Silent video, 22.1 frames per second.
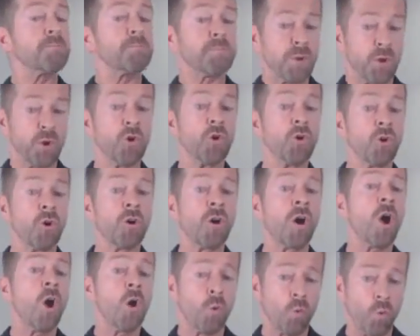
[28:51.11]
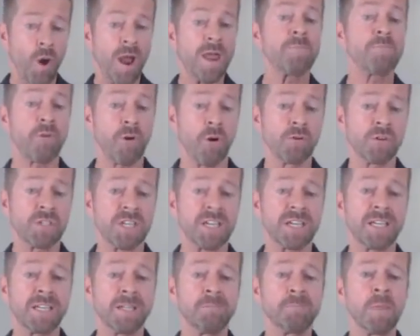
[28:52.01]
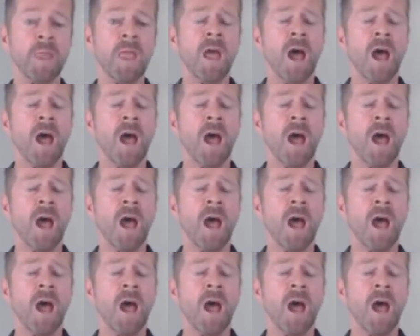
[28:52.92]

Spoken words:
pure whey protein,